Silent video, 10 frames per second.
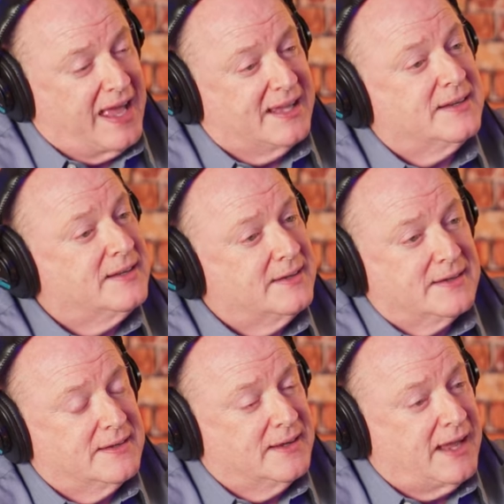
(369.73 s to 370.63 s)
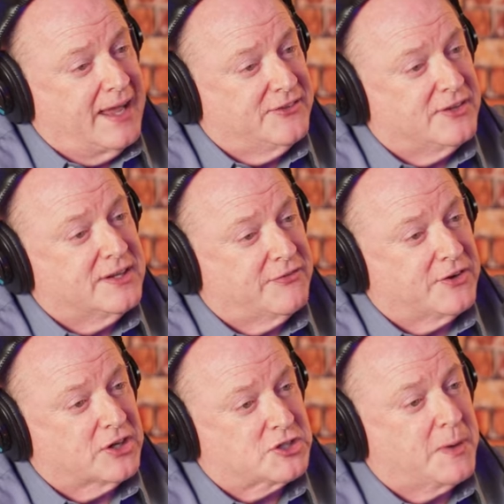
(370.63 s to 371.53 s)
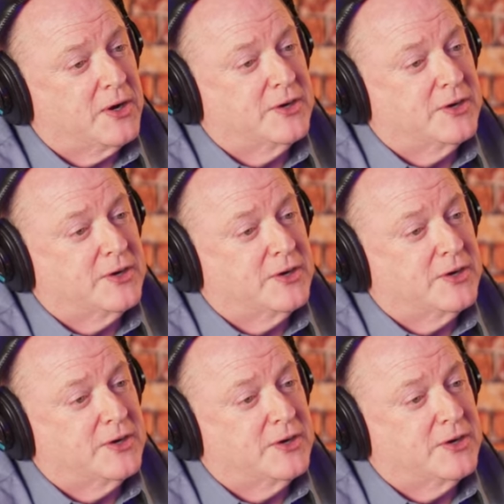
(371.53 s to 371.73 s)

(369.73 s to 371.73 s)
that We'll get into the buffet experience.